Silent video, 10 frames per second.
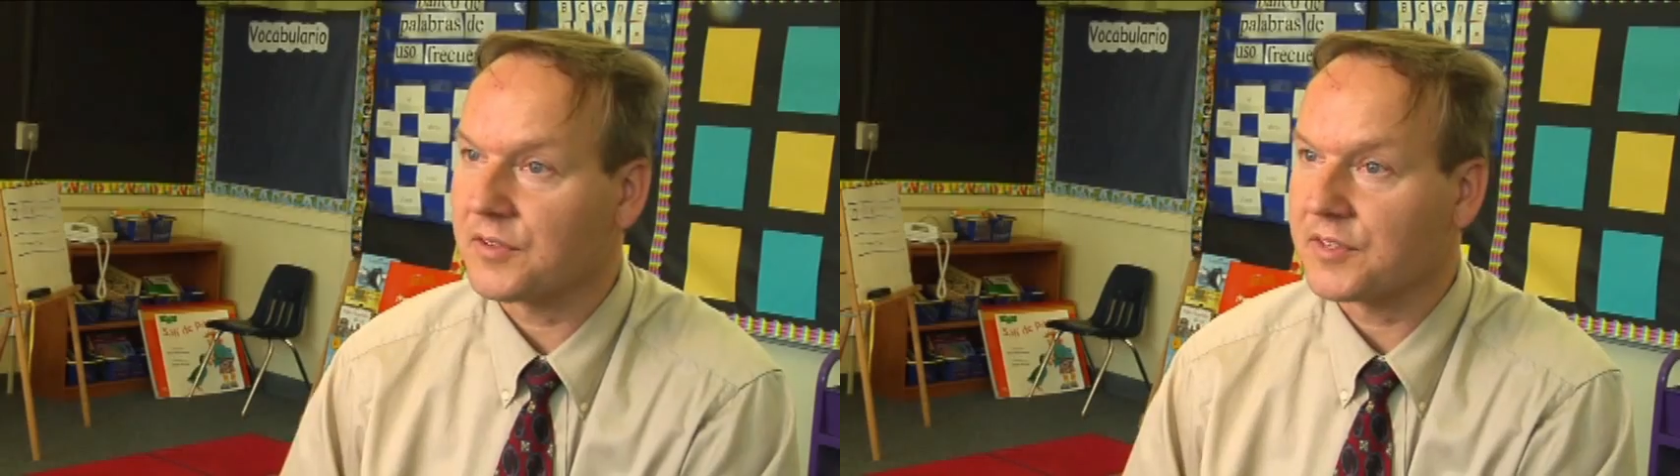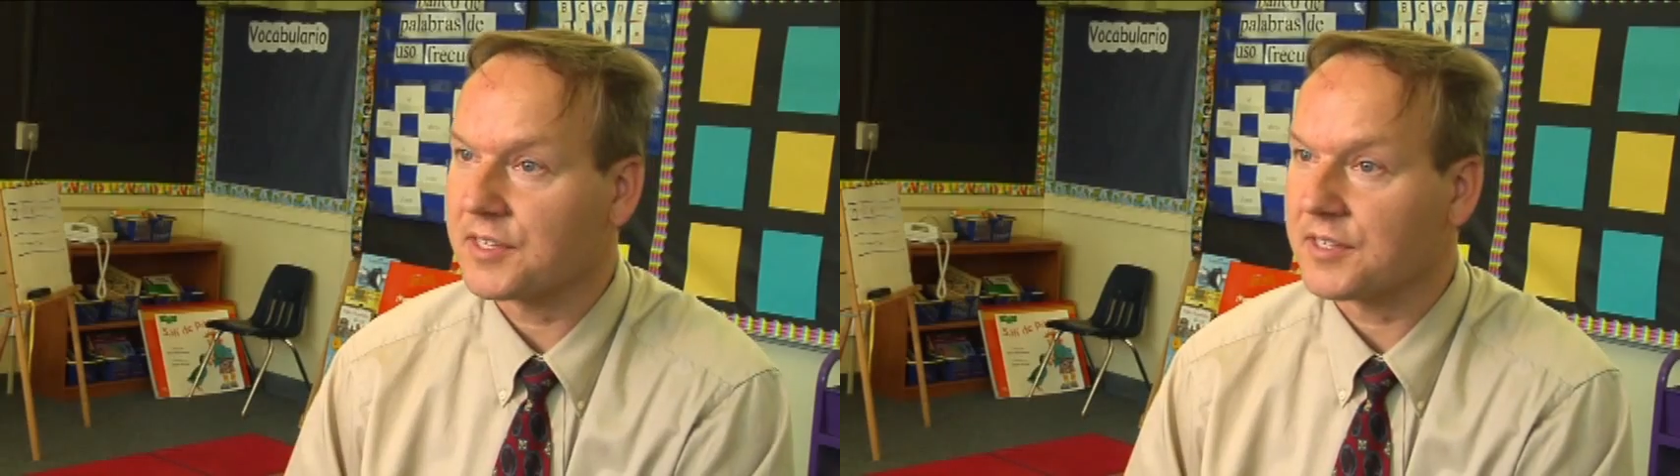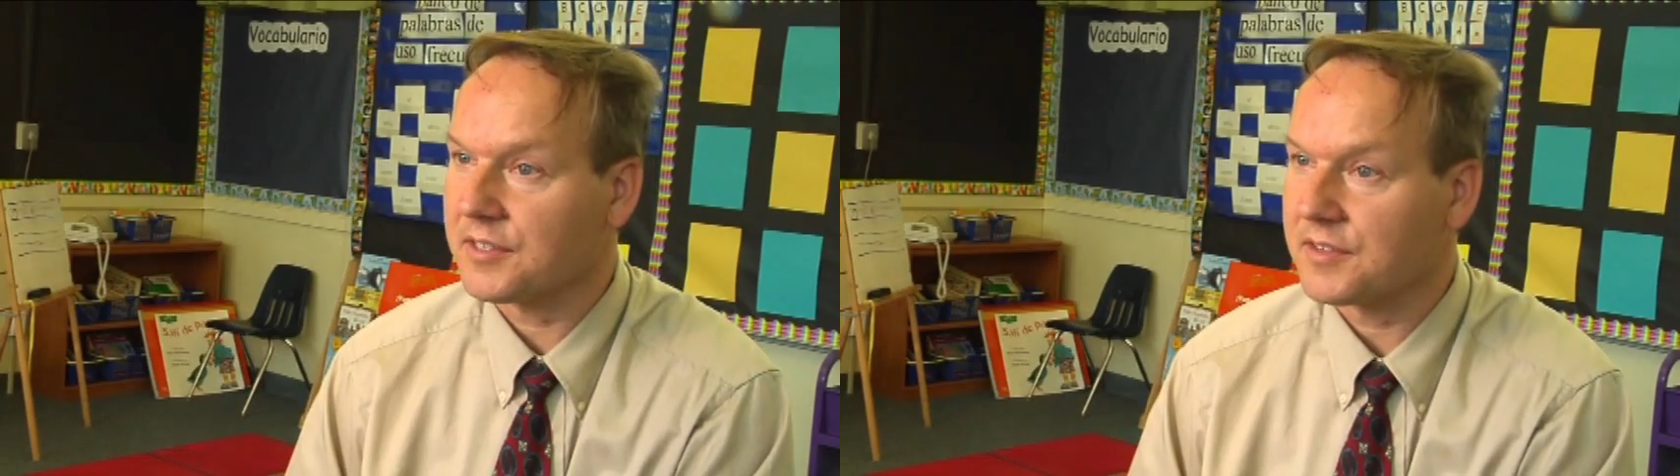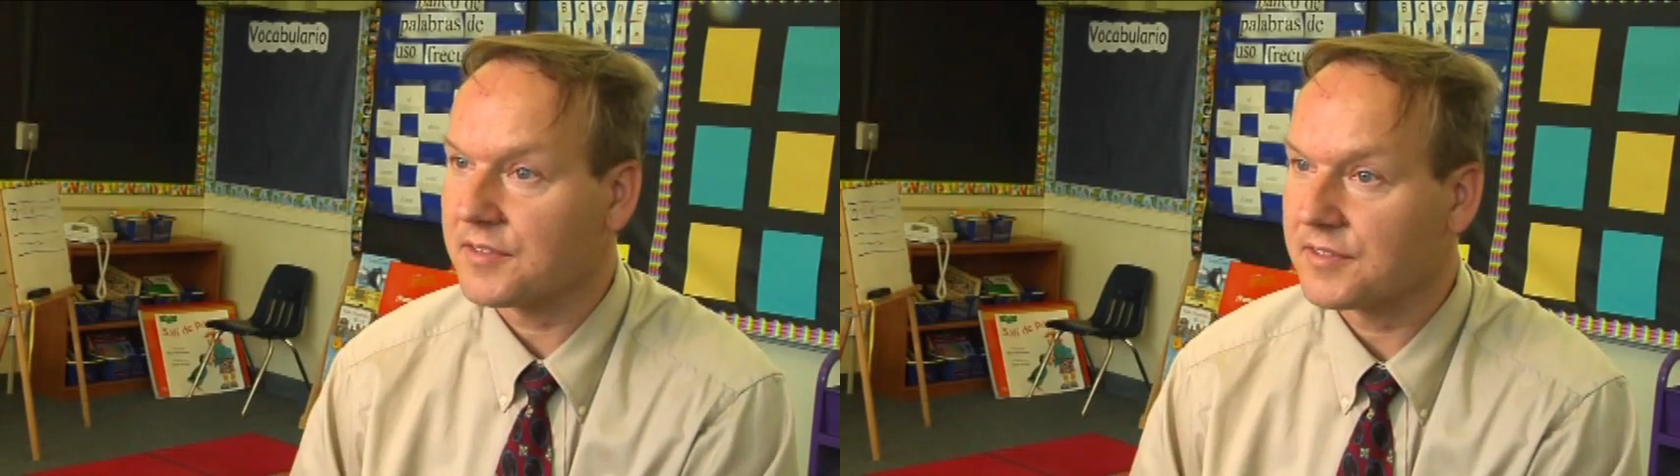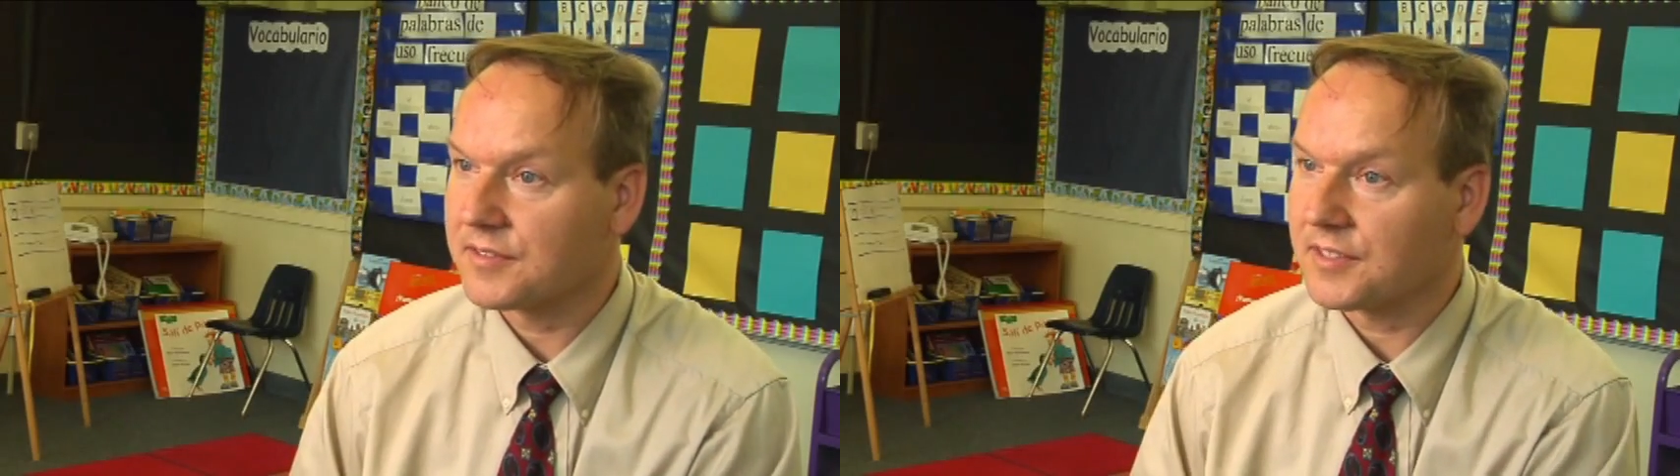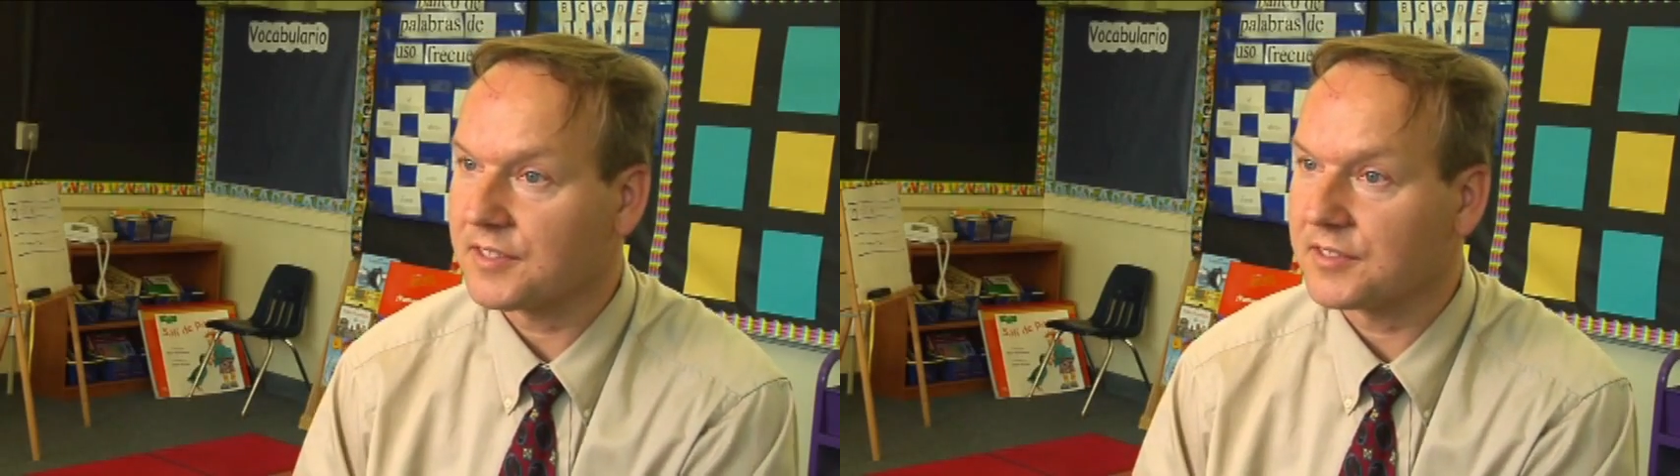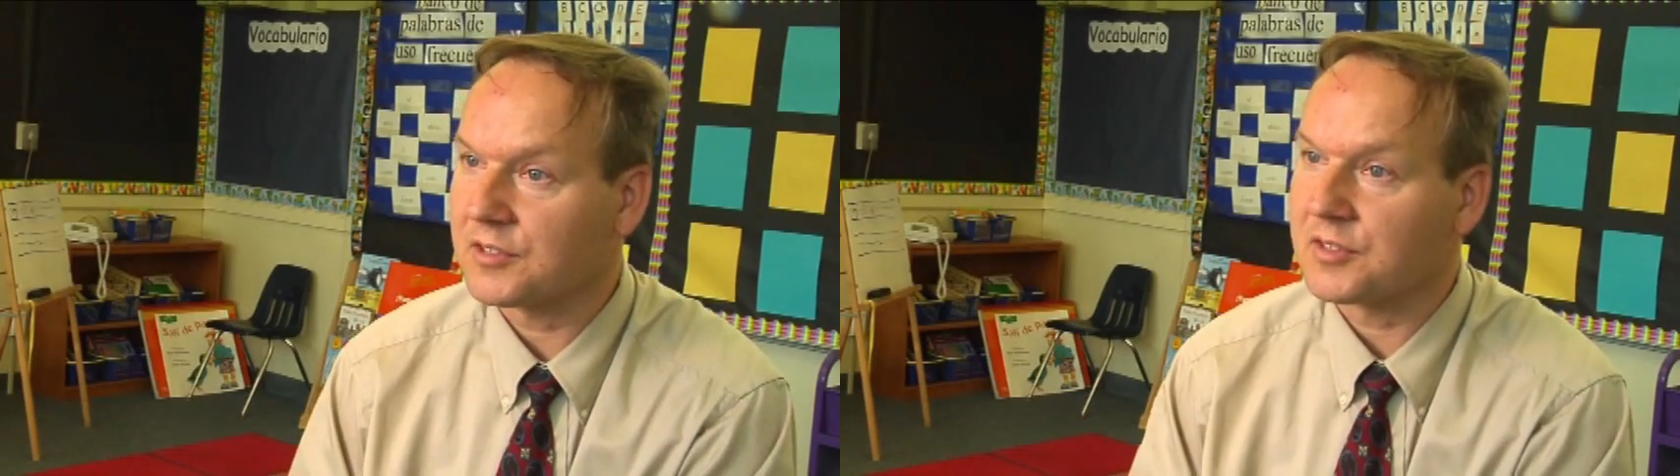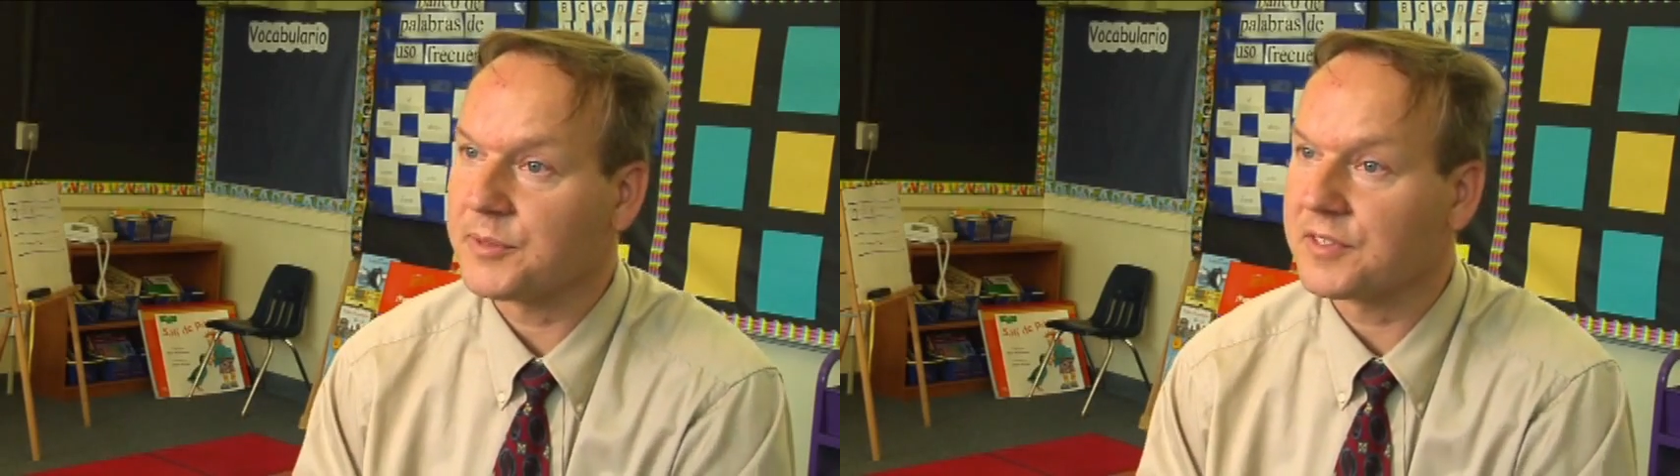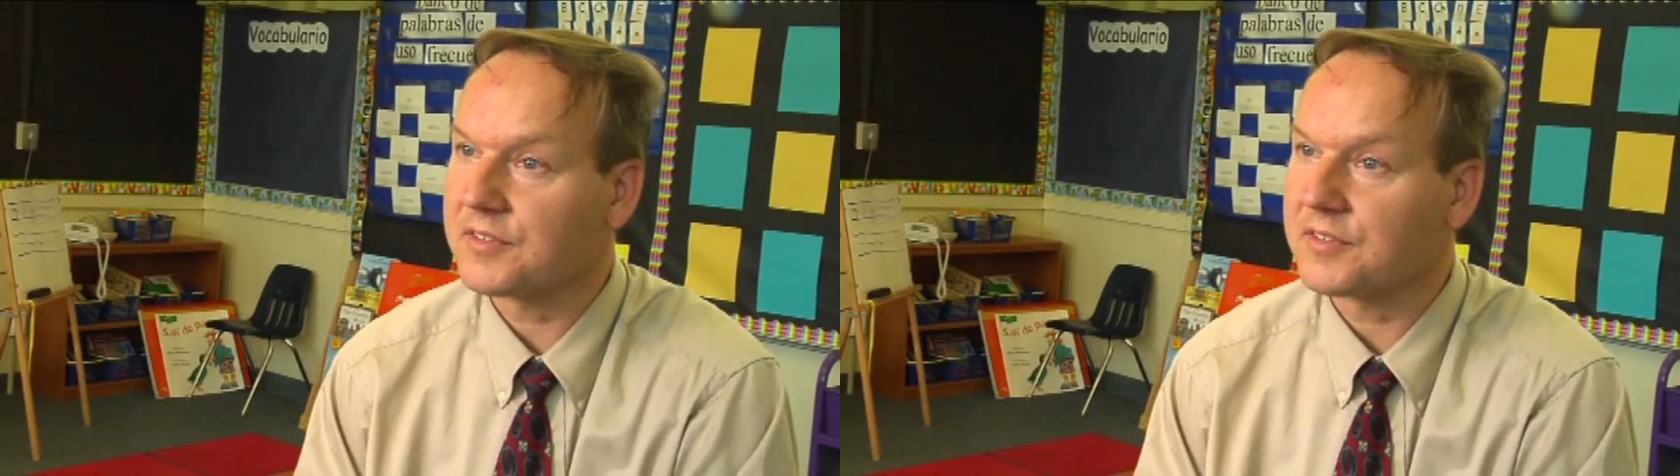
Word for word: of all the kids and turn them